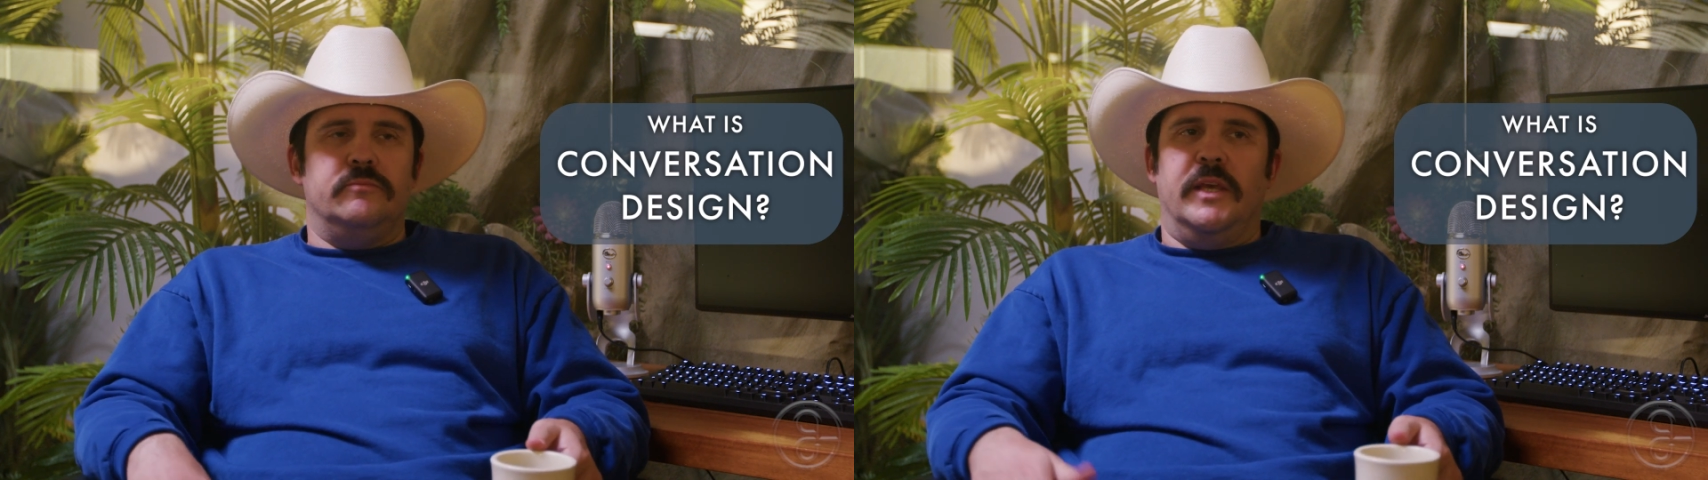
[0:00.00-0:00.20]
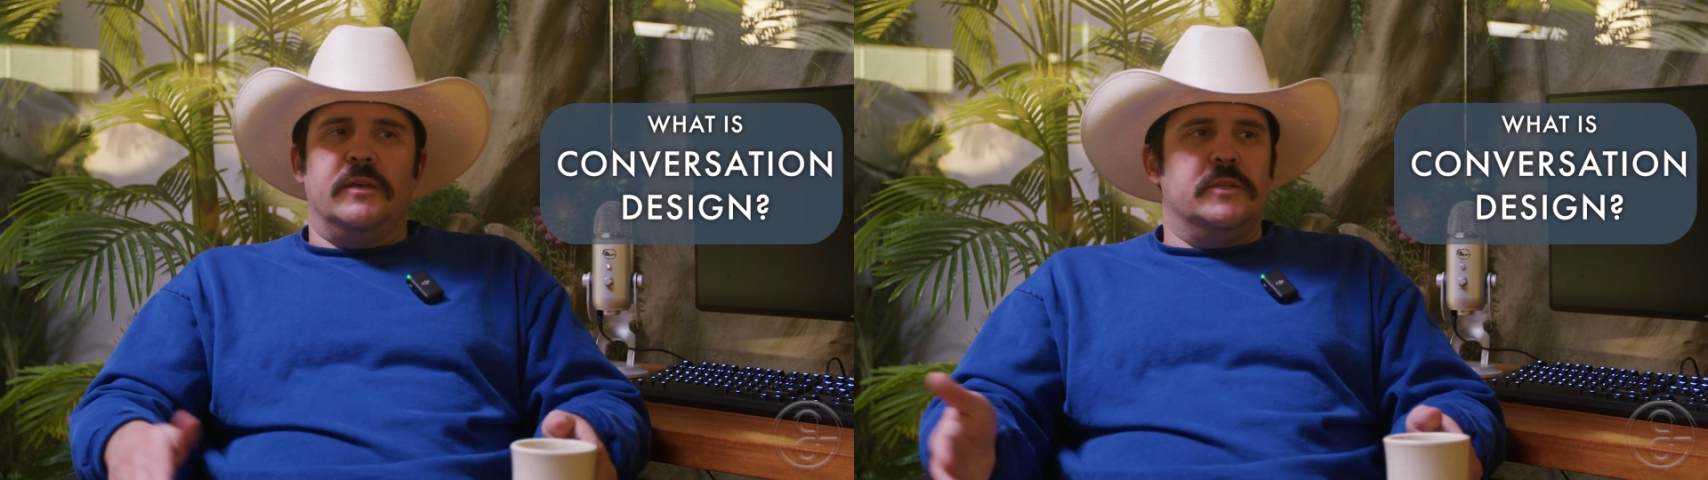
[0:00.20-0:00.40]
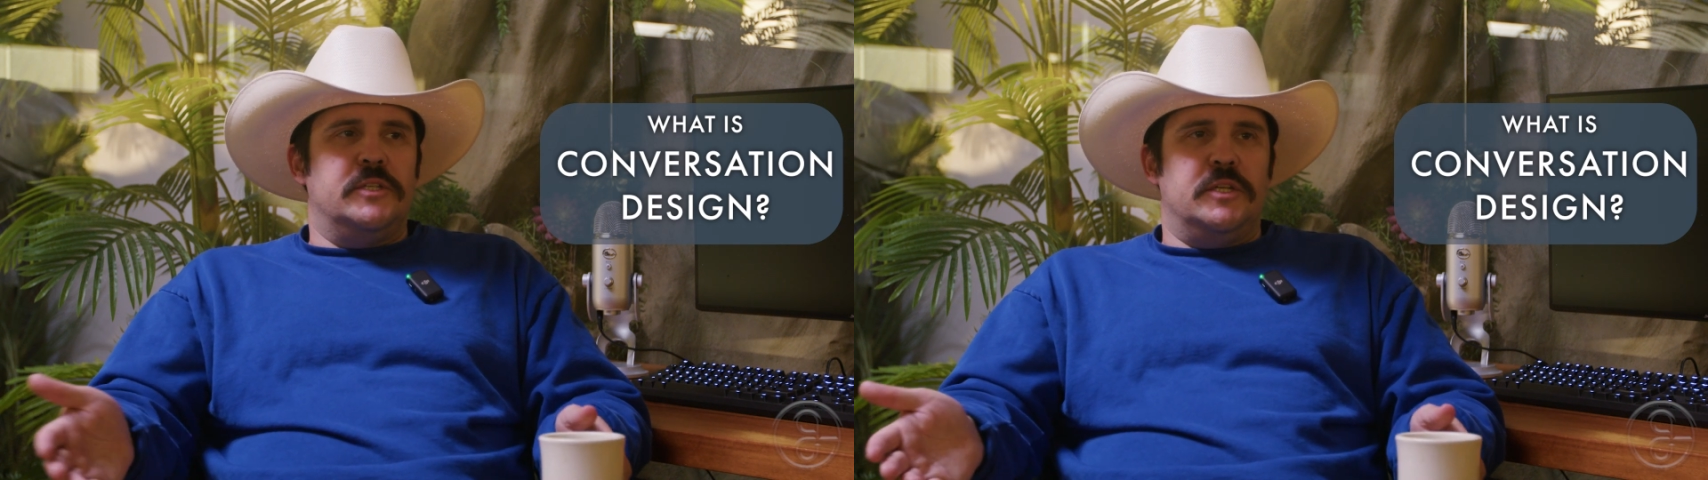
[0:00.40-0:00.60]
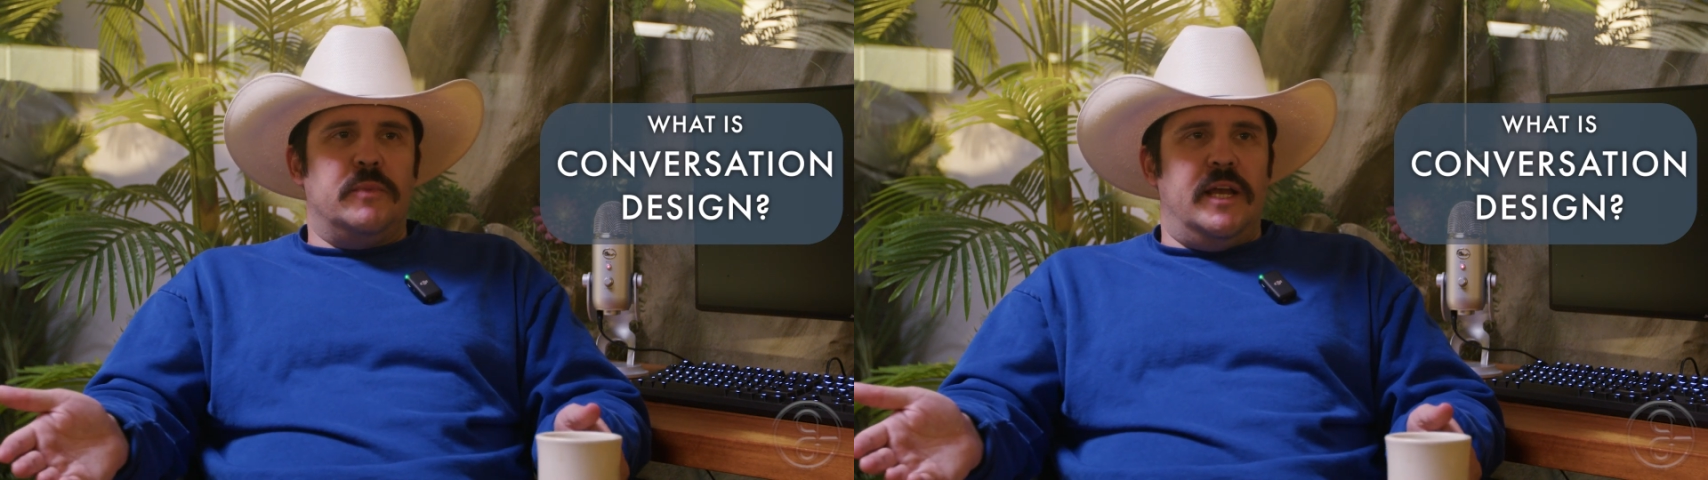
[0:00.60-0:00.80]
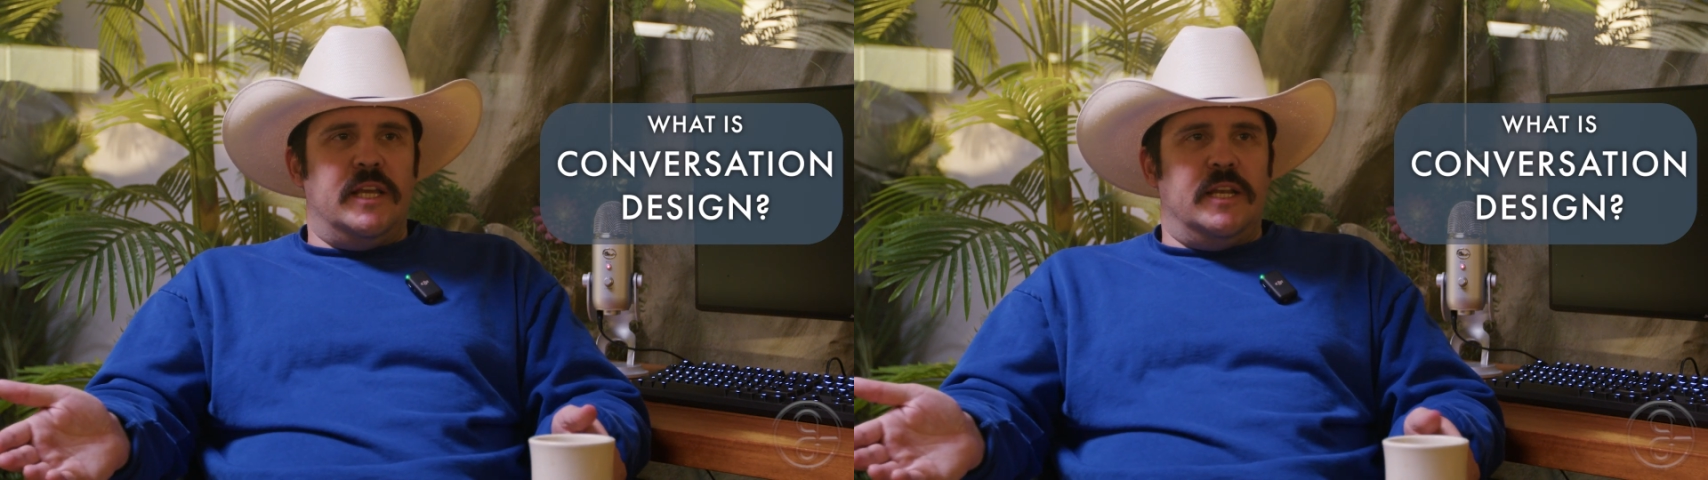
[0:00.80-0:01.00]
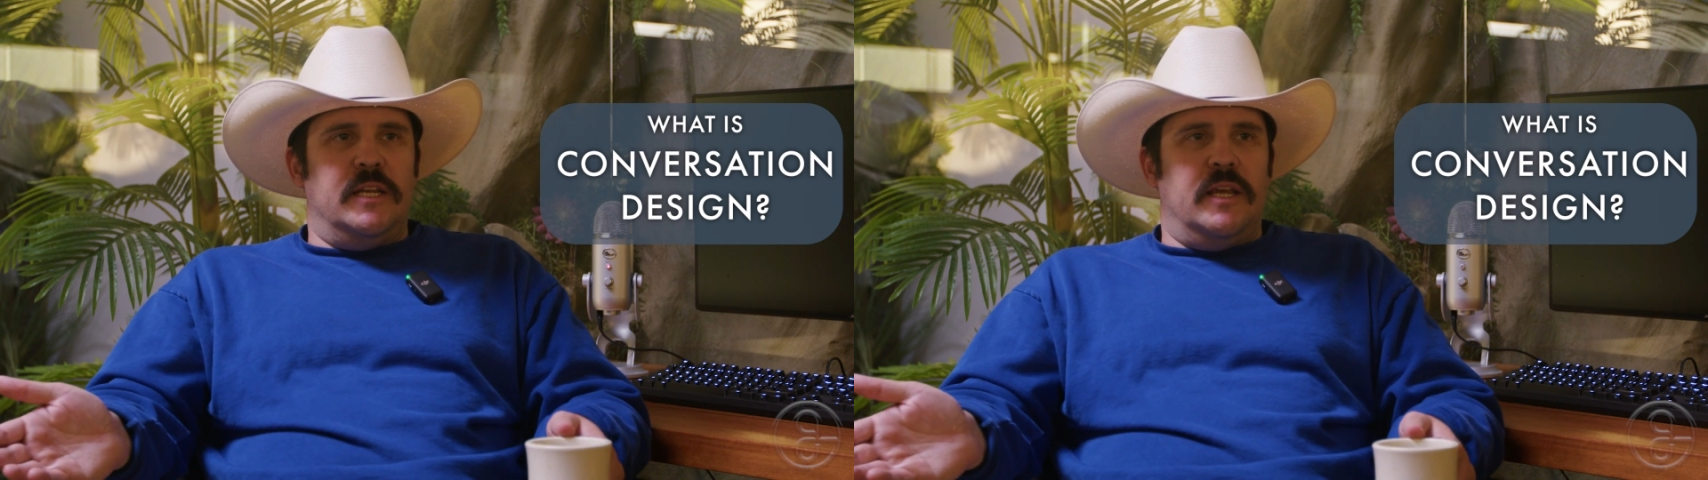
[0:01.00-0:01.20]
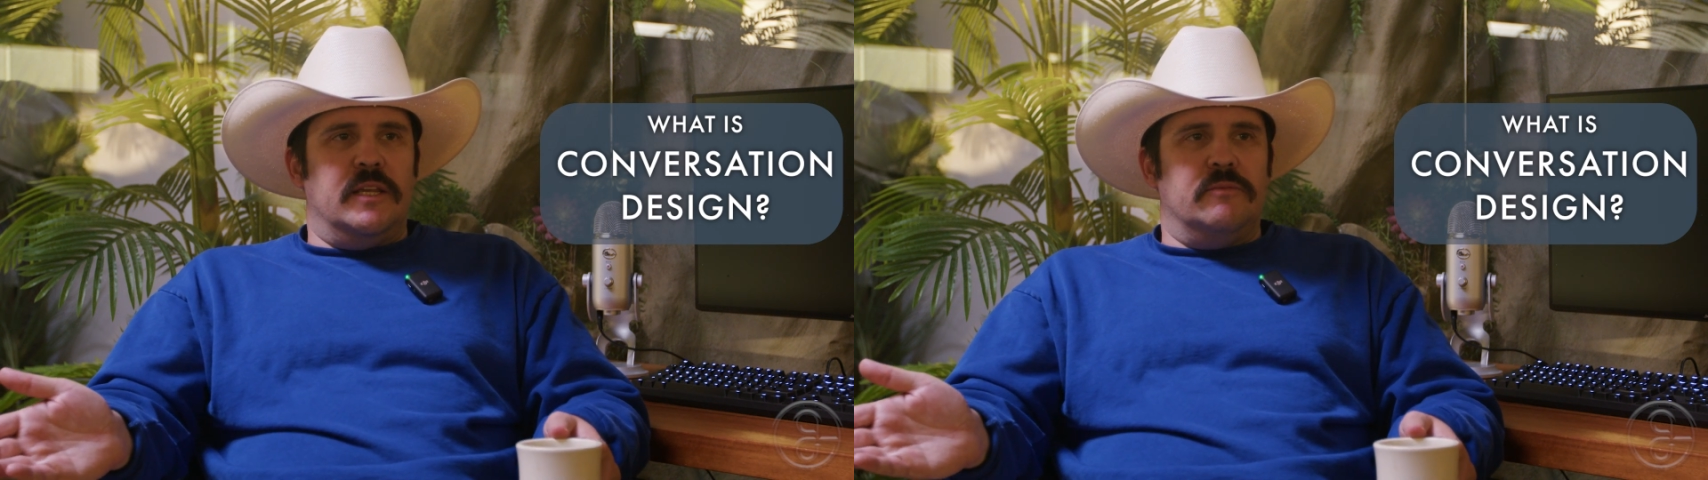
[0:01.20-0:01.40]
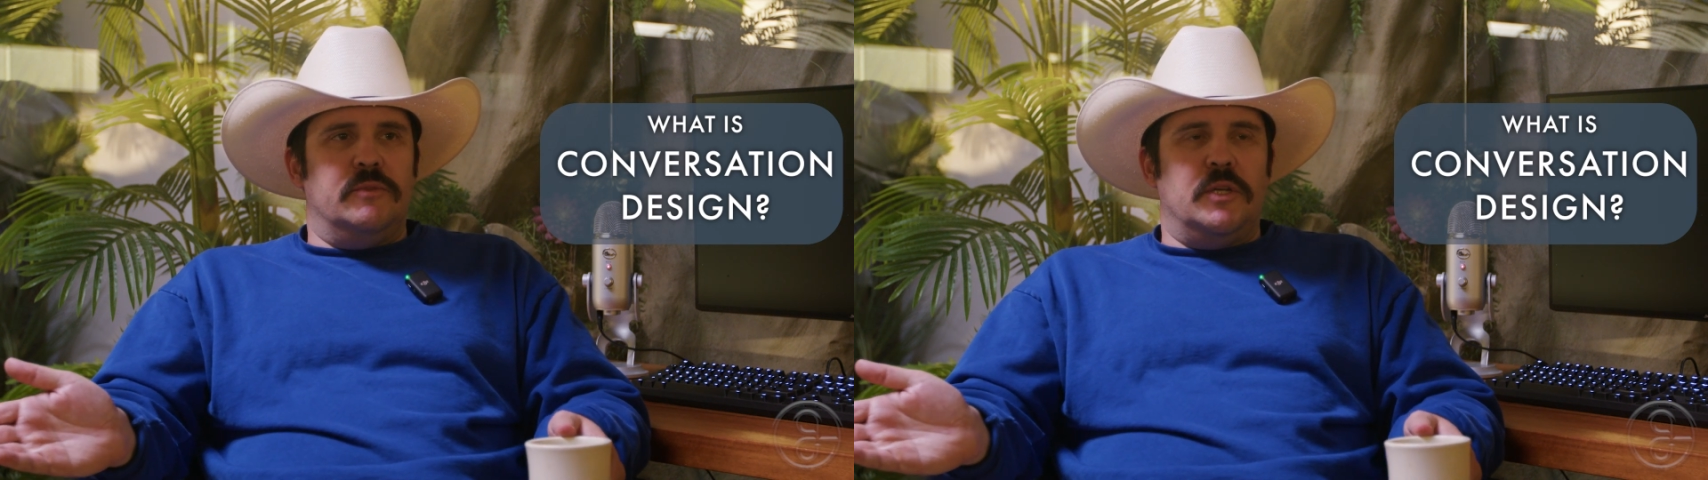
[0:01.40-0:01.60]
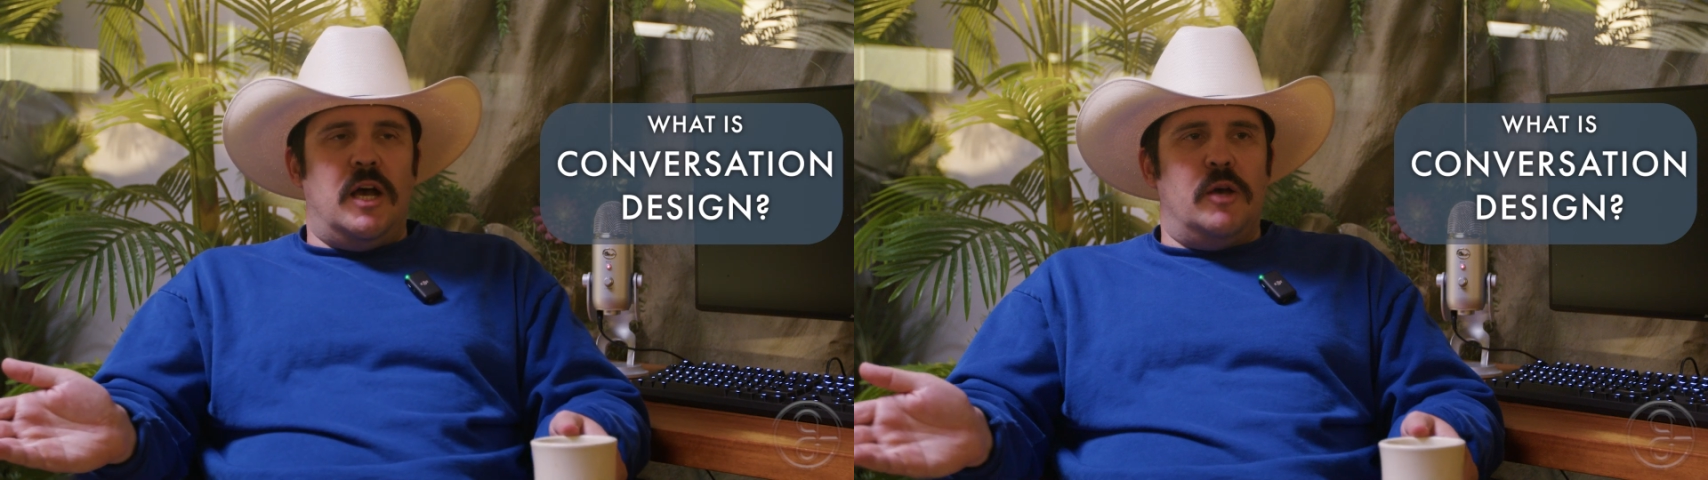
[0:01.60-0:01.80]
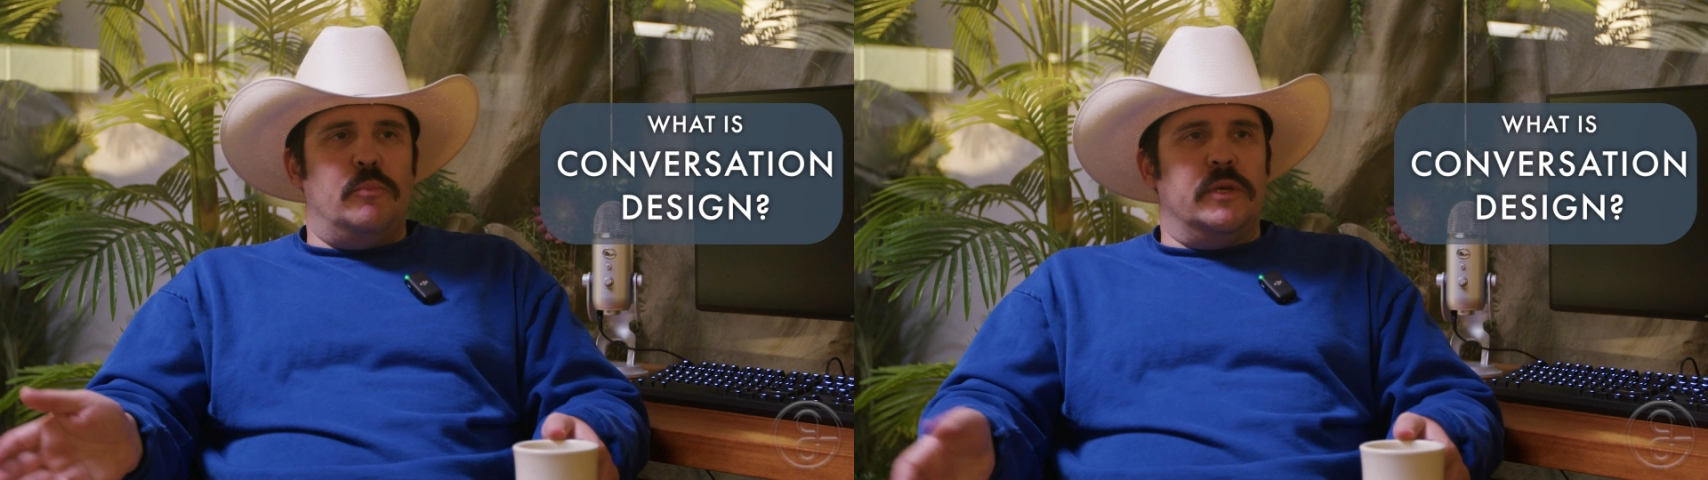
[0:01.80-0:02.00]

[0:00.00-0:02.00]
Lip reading: English in my day-to-day job,